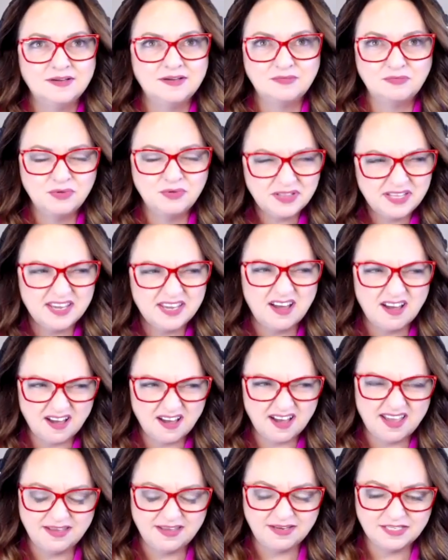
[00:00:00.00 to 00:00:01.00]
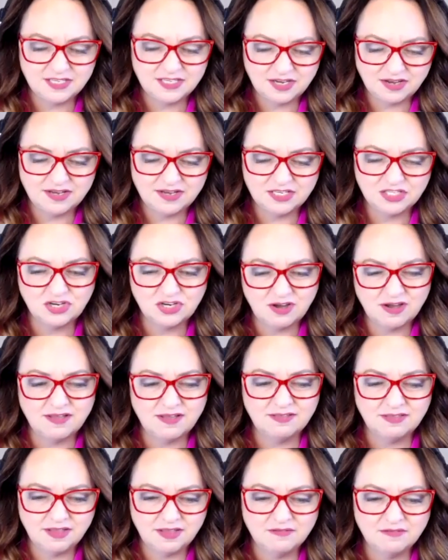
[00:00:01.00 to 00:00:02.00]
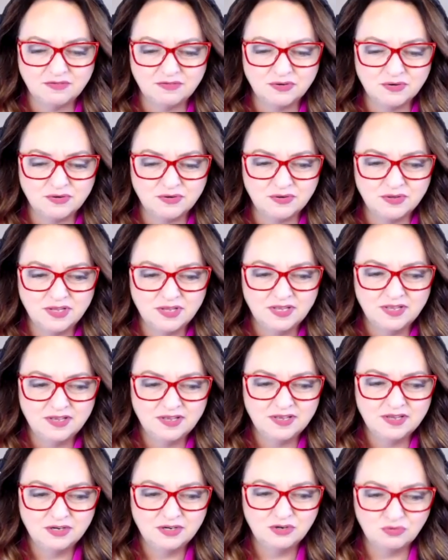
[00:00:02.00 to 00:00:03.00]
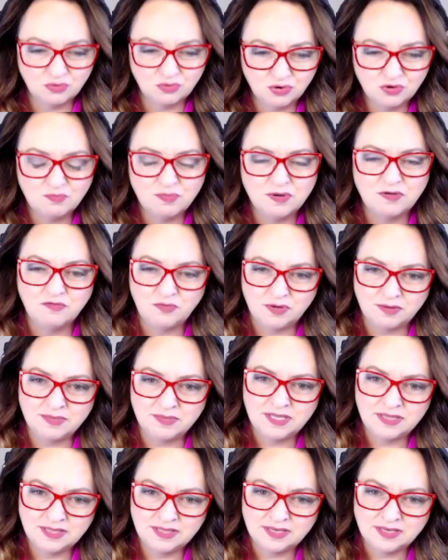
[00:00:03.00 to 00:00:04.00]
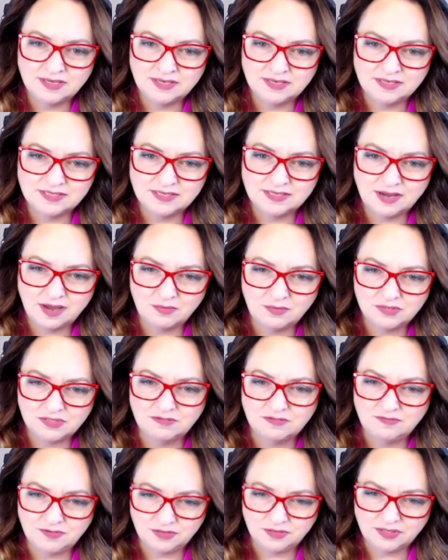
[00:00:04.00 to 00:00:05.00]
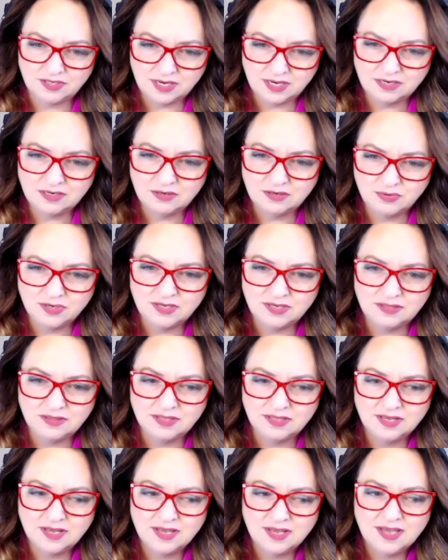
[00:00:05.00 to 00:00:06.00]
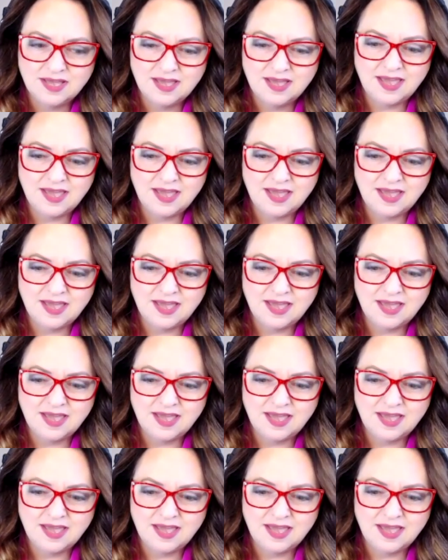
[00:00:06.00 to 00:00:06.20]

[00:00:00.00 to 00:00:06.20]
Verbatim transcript: really high touch, high level group of women that I was affiliated with. Mm-hmm.